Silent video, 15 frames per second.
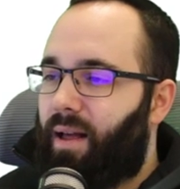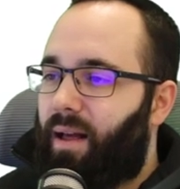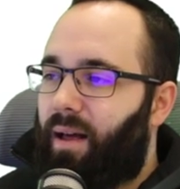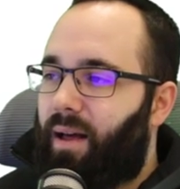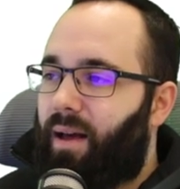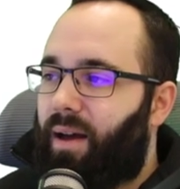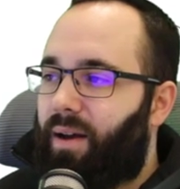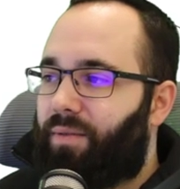
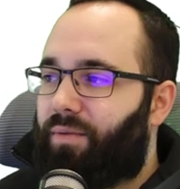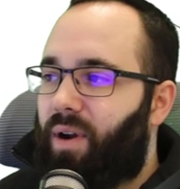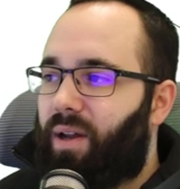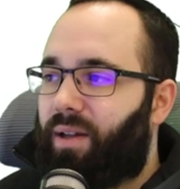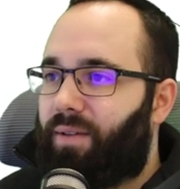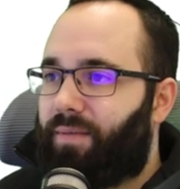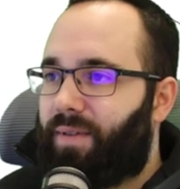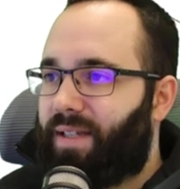uh,
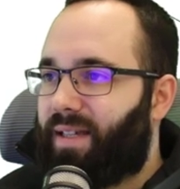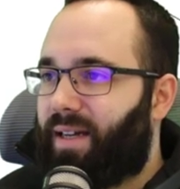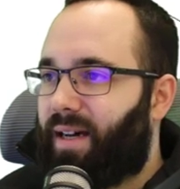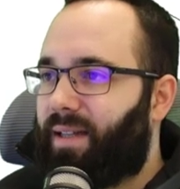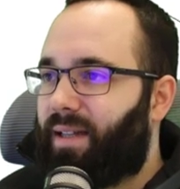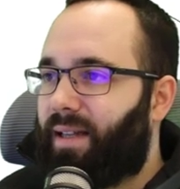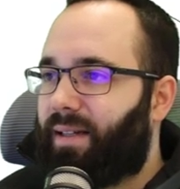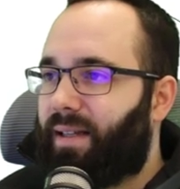front
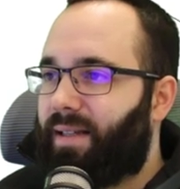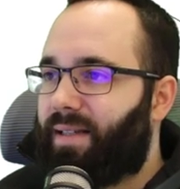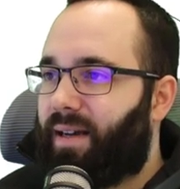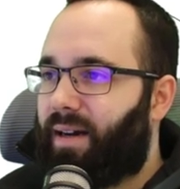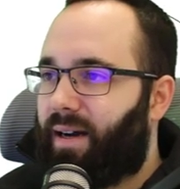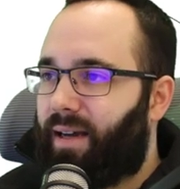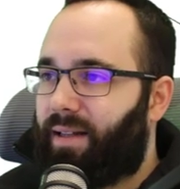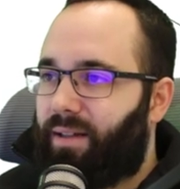facade, and let's
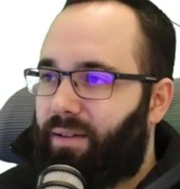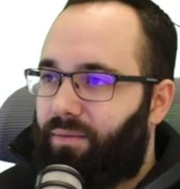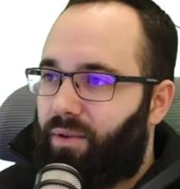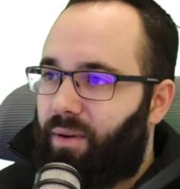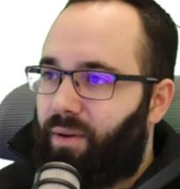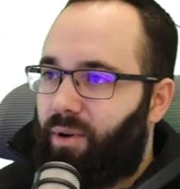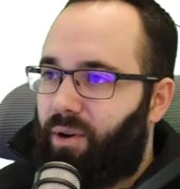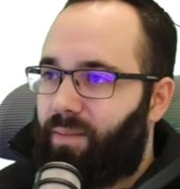hide it for
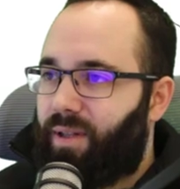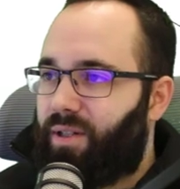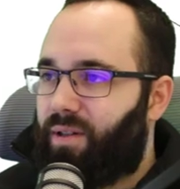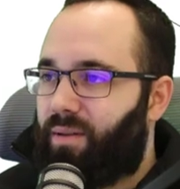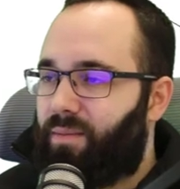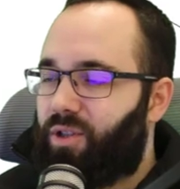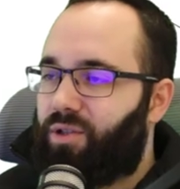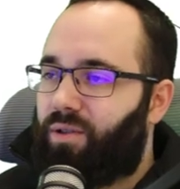a moment. So
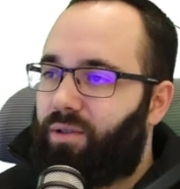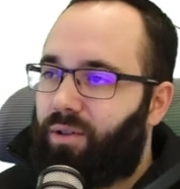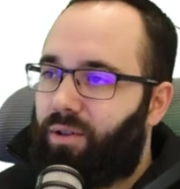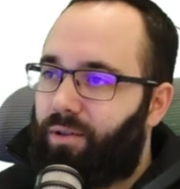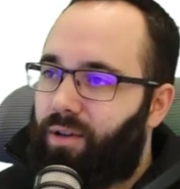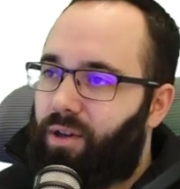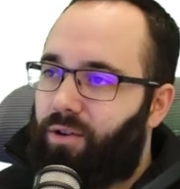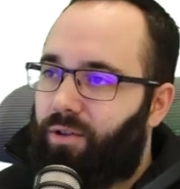I'm just going to go
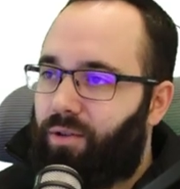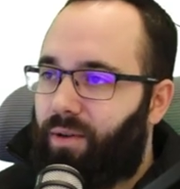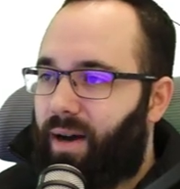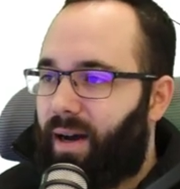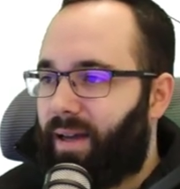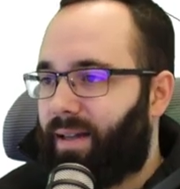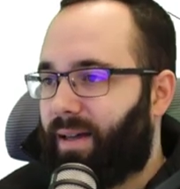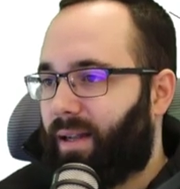here to
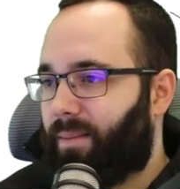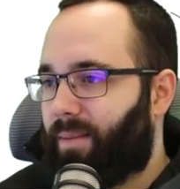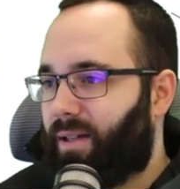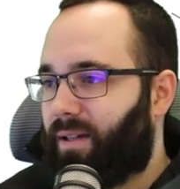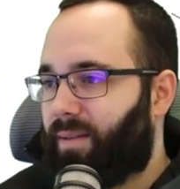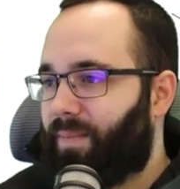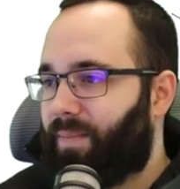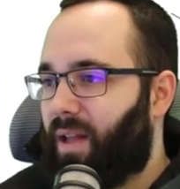hide element.